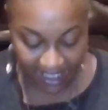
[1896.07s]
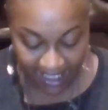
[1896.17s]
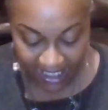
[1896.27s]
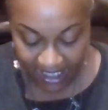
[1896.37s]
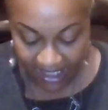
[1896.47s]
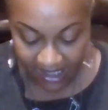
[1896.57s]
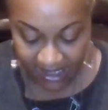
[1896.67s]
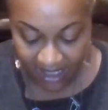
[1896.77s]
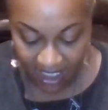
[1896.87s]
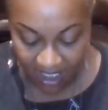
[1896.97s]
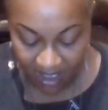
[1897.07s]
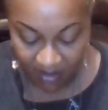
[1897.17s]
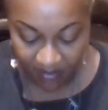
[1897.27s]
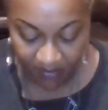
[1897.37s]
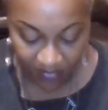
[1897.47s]
is
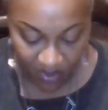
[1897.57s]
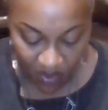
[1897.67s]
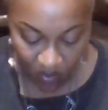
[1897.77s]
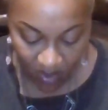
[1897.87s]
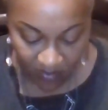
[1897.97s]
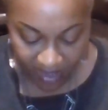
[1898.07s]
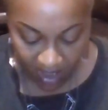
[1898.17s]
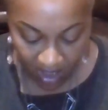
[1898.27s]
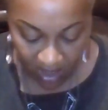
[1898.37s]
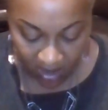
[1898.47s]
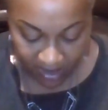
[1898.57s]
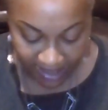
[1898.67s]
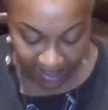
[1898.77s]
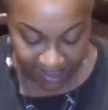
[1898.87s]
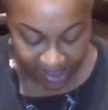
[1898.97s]
what we call
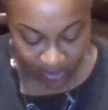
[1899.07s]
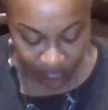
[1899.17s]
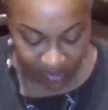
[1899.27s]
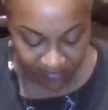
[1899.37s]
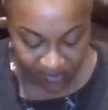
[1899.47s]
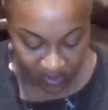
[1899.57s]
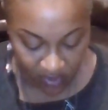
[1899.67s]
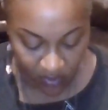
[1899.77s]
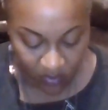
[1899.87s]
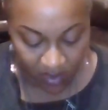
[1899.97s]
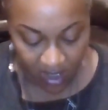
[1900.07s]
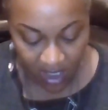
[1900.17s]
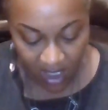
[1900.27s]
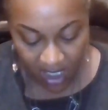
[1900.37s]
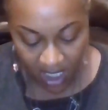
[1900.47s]
an exclusive. So
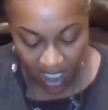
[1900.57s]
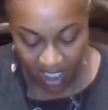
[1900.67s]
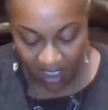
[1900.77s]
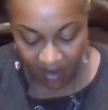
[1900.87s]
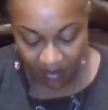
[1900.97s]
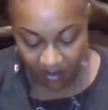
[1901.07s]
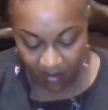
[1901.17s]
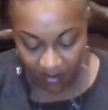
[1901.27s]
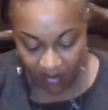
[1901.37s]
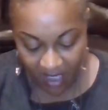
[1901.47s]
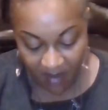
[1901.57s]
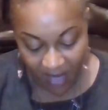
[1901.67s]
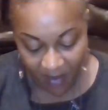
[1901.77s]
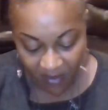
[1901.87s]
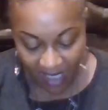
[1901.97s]
in
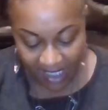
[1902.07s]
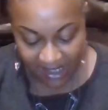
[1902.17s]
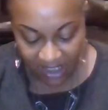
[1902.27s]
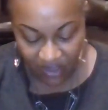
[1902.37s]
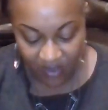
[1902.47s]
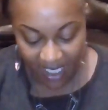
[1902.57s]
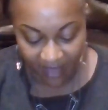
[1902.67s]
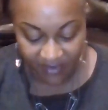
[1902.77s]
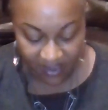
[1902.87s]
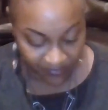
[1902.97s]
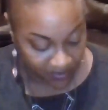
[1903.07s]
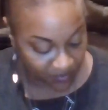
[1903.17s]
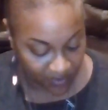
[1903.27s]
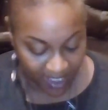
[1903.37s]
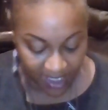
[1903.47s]
paparazzi, you have
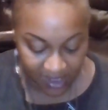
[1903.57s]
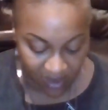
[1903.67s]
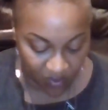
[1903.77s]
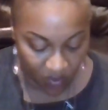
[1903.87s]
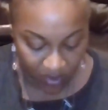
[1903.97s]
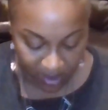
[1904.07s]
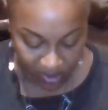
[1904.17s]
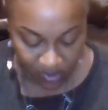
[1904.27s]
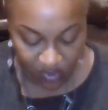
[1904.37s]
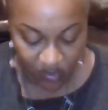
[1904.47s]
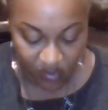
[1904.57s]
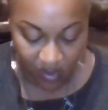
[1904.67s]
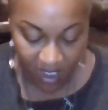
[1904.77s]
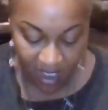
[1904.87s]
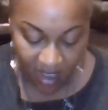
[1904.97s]
different ranks according to